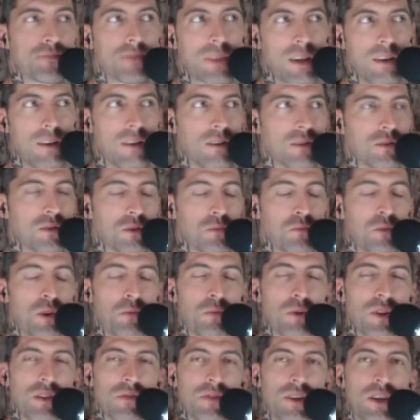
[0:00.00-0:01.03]
you know, some
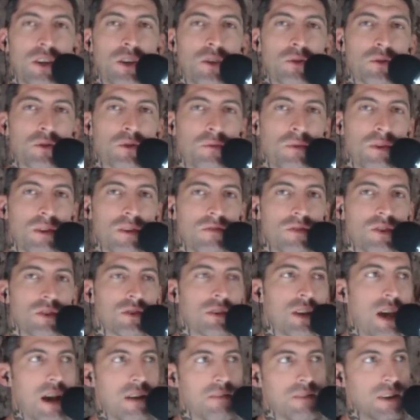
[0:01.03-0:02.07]
people have accused me of just
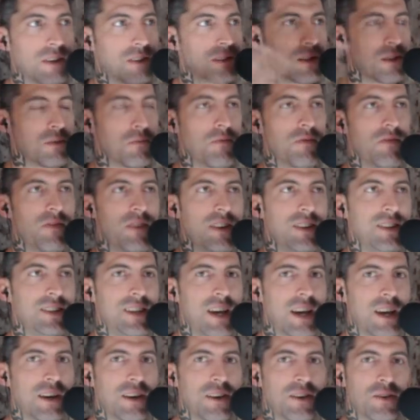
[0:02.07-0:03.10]
having some
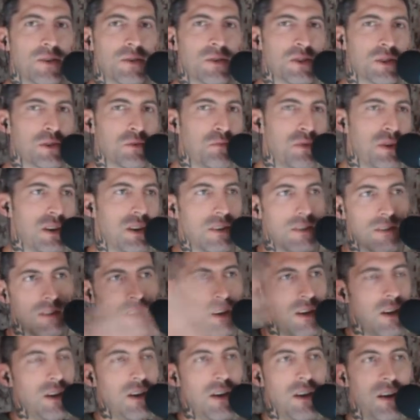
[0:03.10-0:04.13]
vendetta or just being
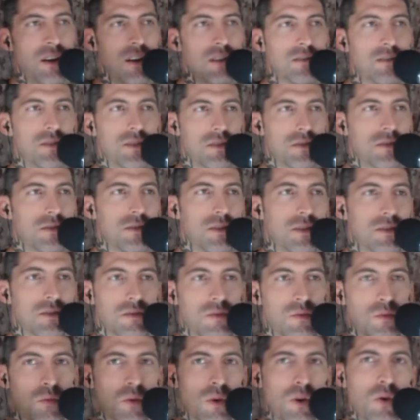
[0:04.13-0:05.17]
just this
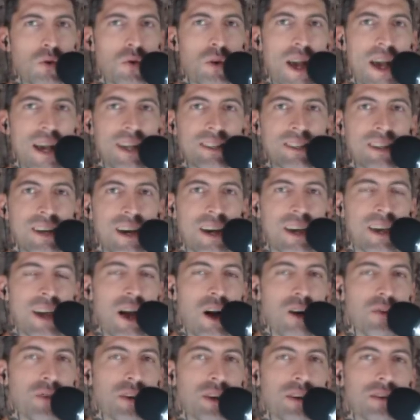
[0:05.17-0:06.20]
rogue
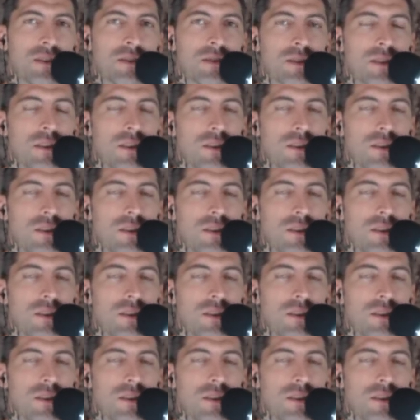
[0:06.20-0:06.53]
anti-Calvinist.